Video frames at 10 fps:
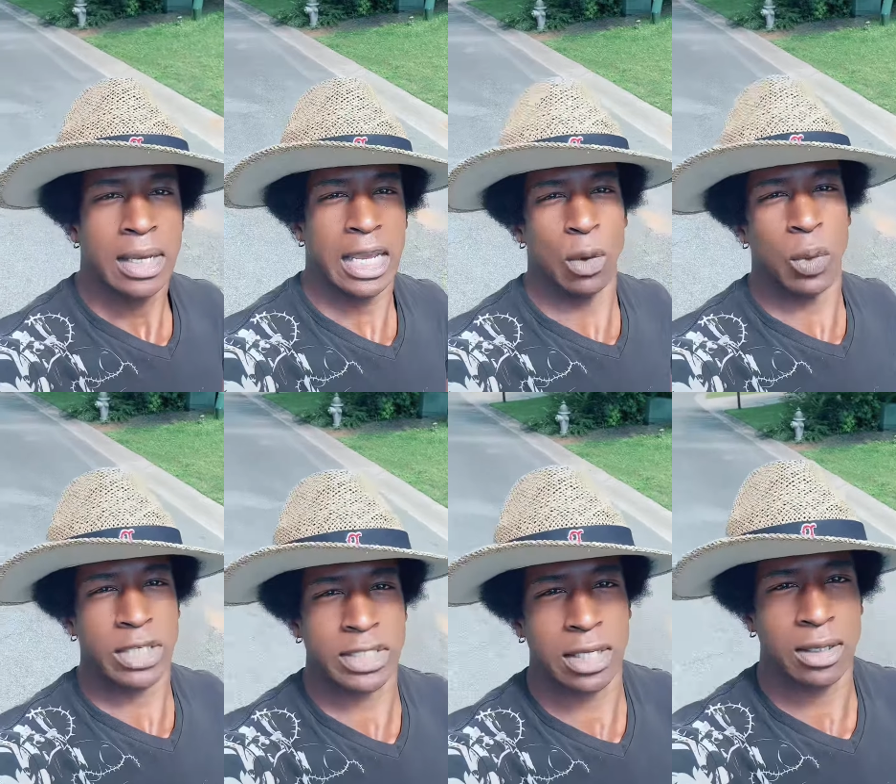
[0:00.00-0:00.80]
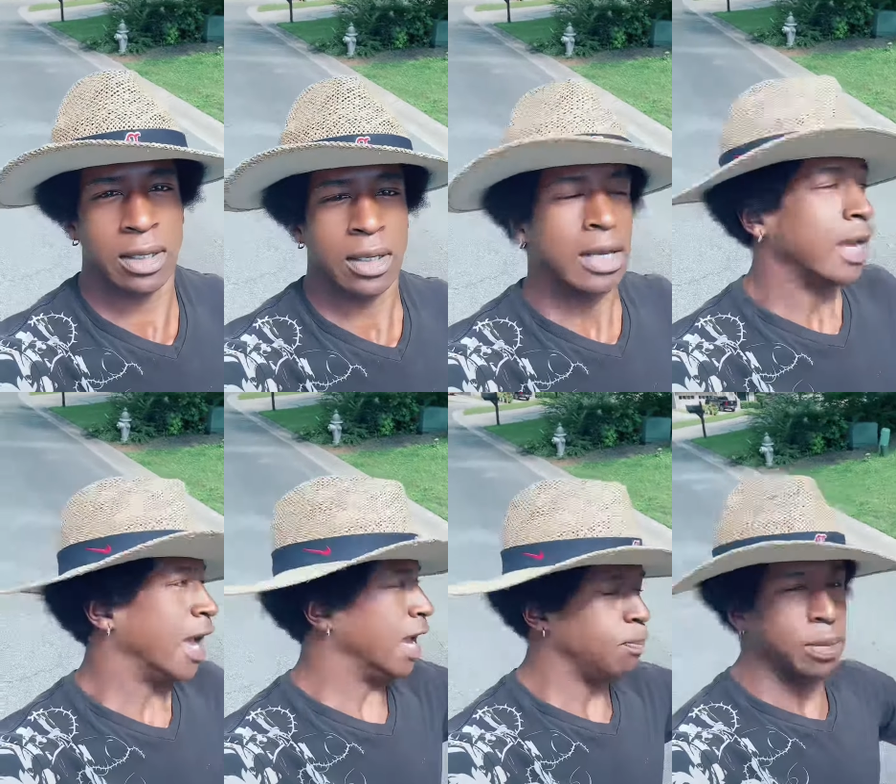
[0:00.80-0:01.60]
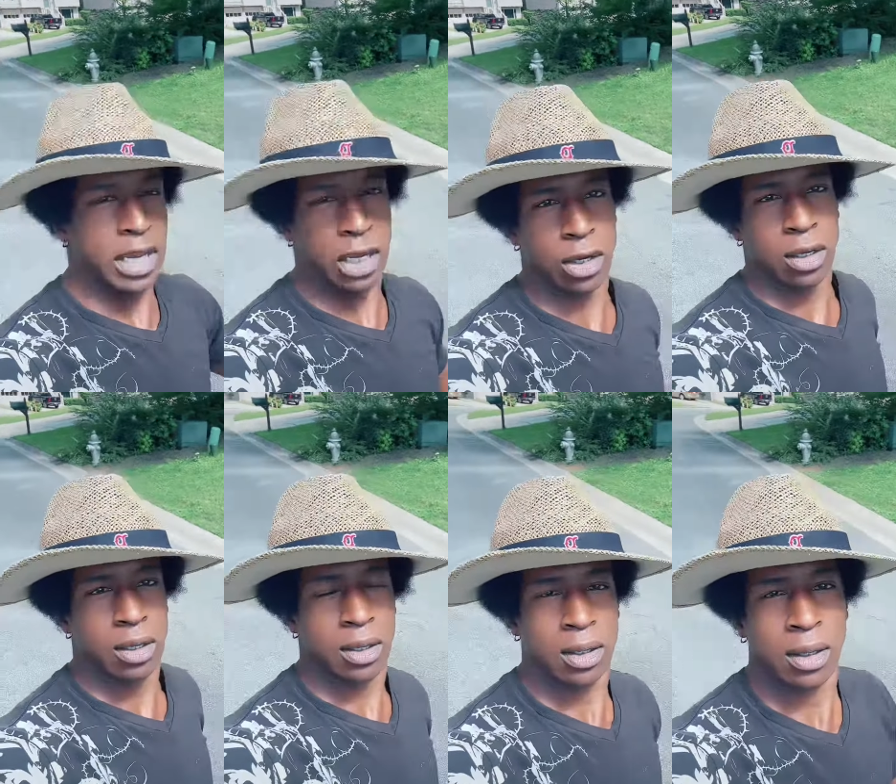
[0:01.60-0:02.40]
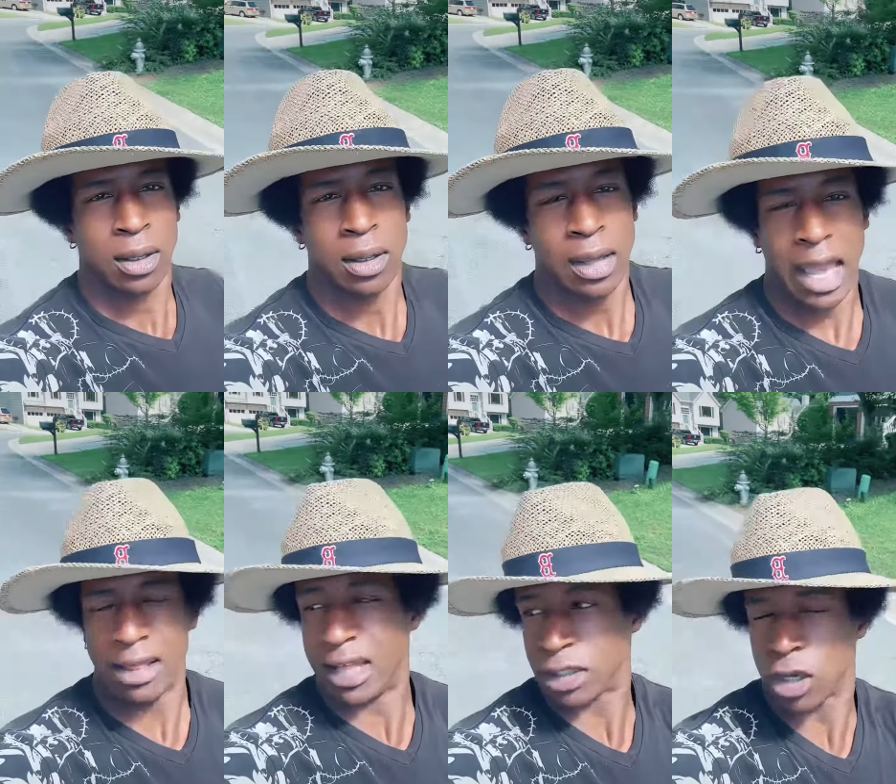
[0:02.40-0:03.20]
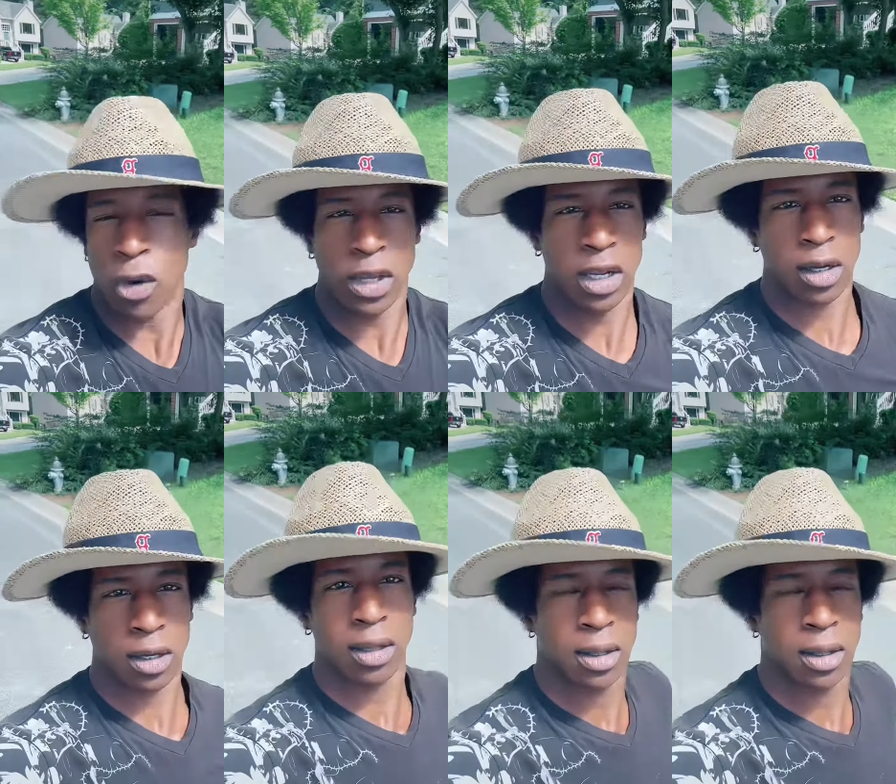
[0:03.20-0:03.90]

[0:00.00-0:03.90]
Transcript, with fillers: It wasn't in the, Hey, Peter, hey, let's go here.